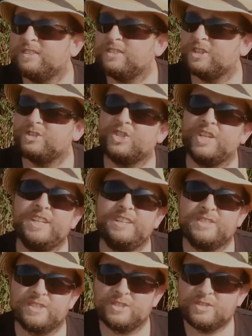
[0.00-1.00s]
does
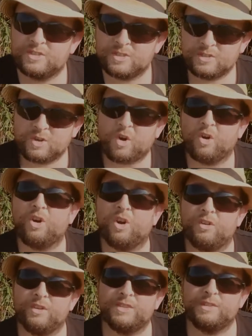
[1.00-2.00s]
Jesus
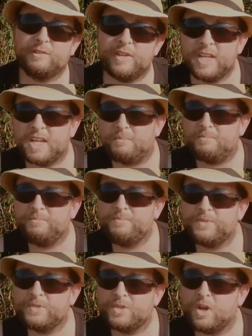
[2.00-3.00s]
conquer and defeat him.
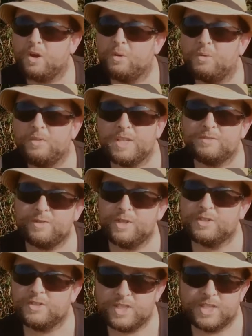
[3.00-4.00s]
So this
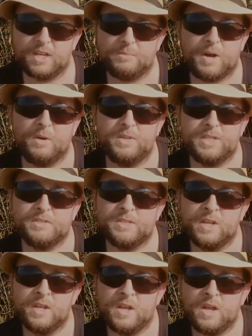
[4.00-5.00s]
first seal about this
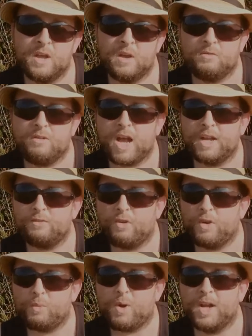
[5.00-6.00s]
rider
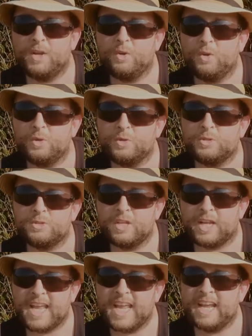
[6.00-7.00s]
on a white horse,
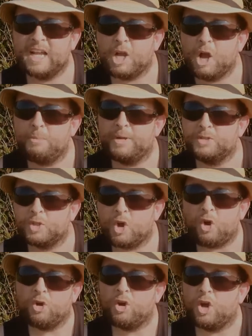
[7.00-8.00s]
a king coming to
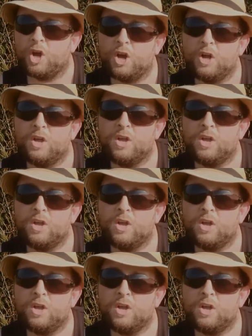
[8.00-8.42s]
conquer,